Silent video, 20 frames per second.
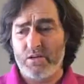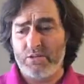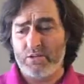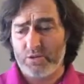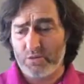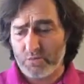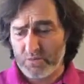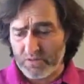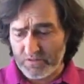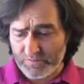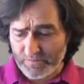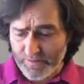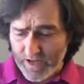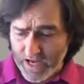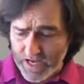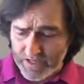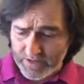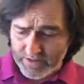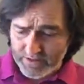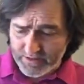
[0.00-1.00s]
You will
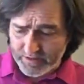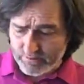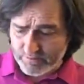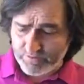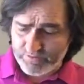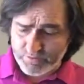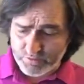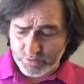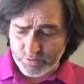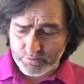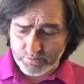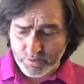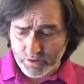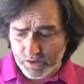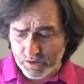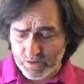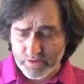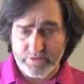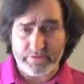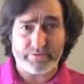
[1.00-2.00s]
find the food
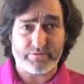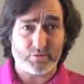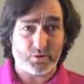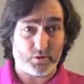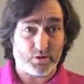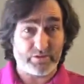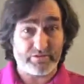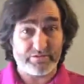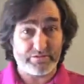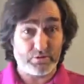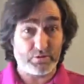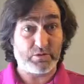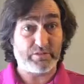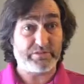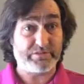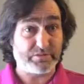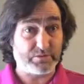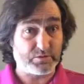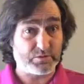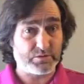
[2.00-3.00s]
bowl on the floor full of
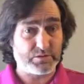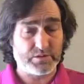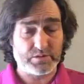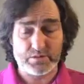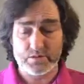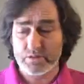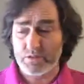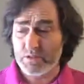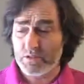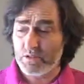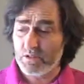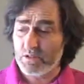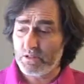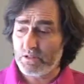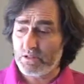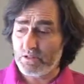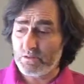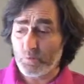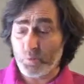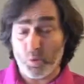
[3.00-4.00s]
food,
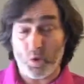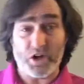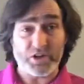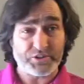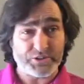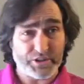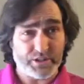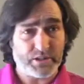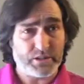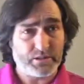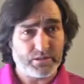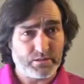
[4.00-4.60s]
water,